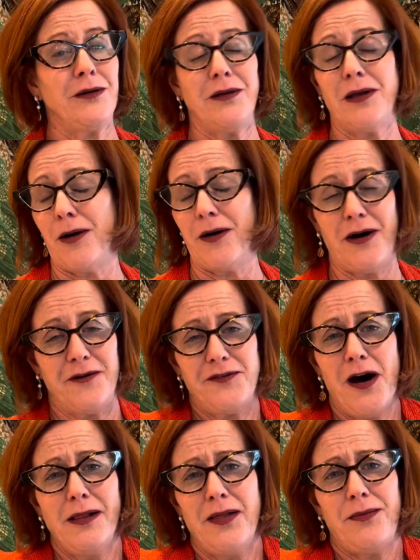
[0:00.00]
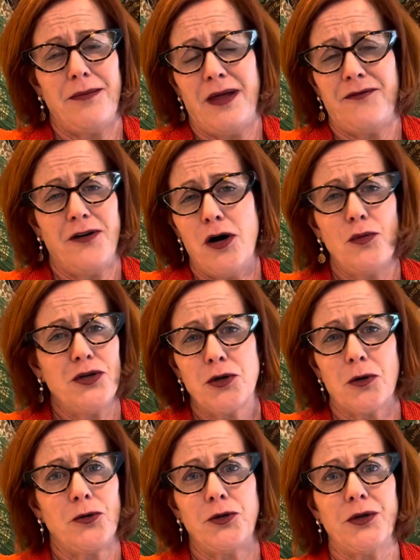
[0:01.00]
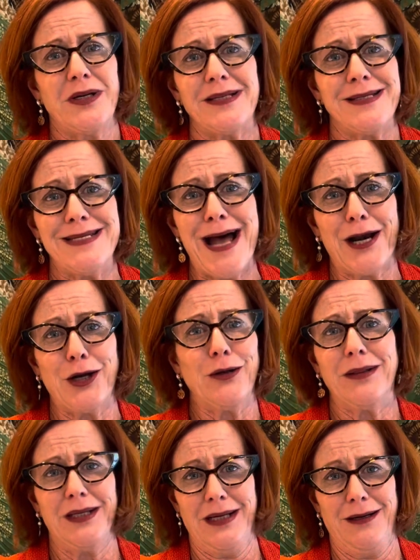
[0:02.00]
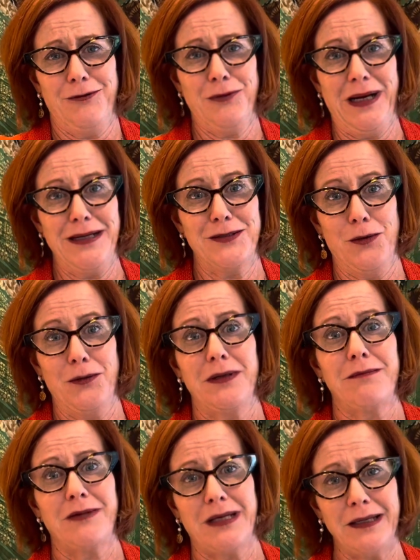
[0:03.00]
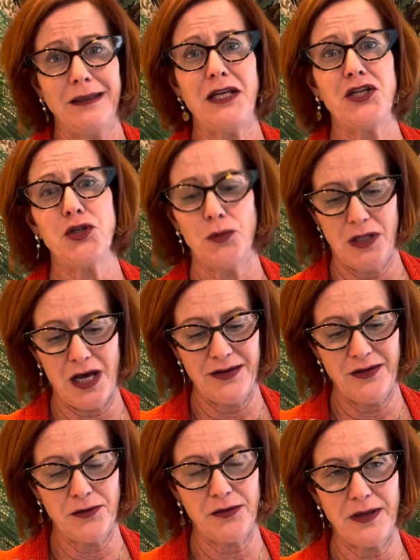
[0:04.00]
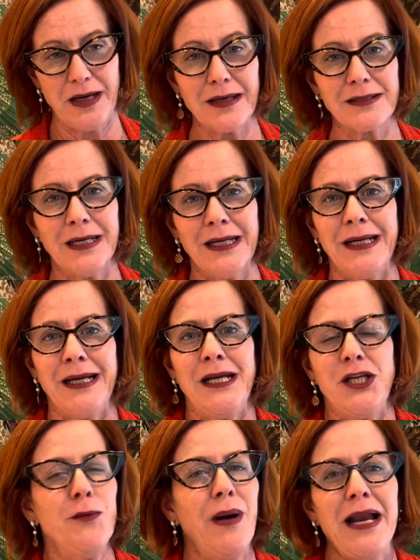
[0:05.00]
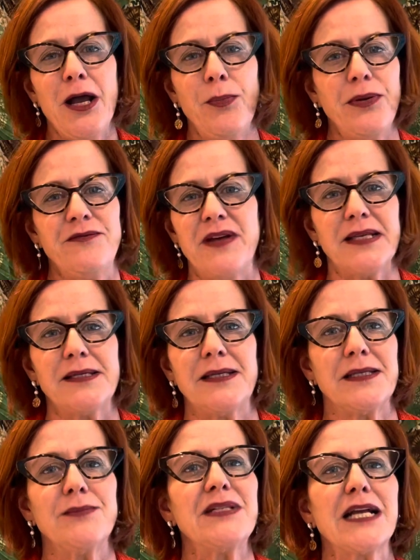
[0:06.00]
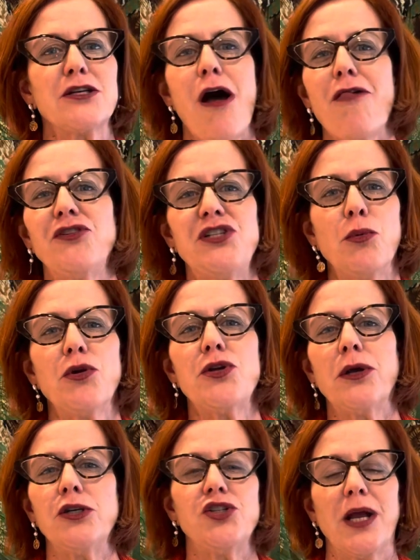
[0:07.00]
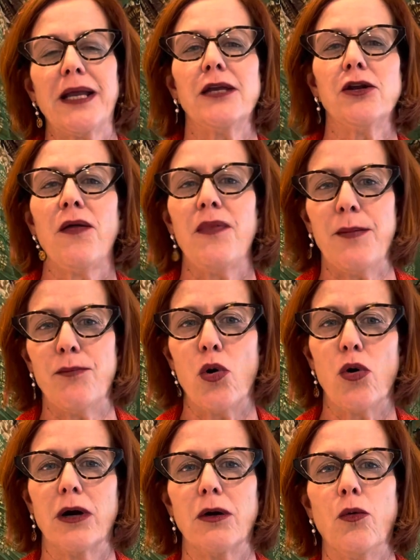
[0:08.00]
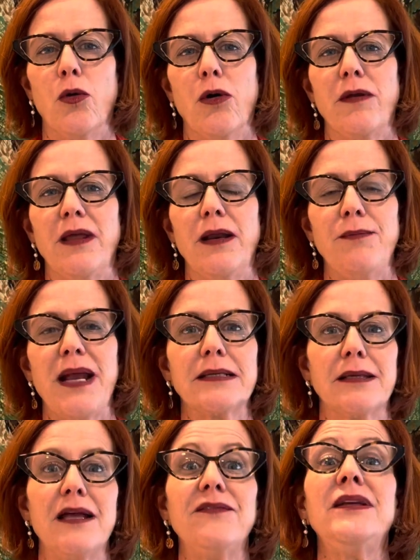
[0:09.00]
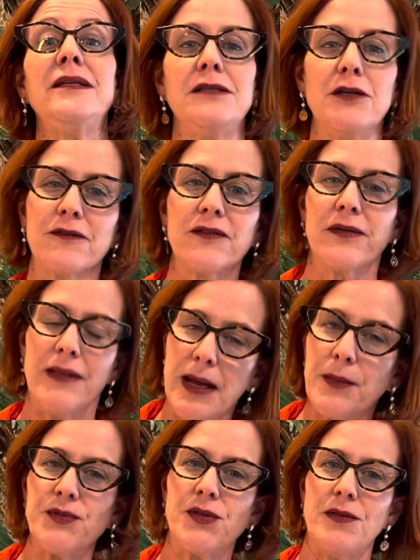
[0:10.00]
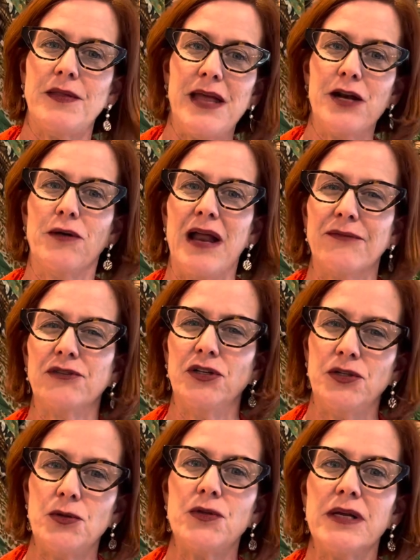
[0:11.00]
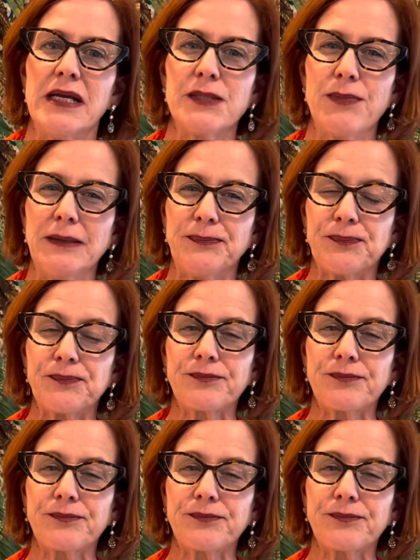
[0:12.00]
a fall a fall when you're older is not a good thing, right? So it can lead to a lot of other things. You might help invest in some technology where you can check in on them more or that makes life easier for them so that they don't have to do things. But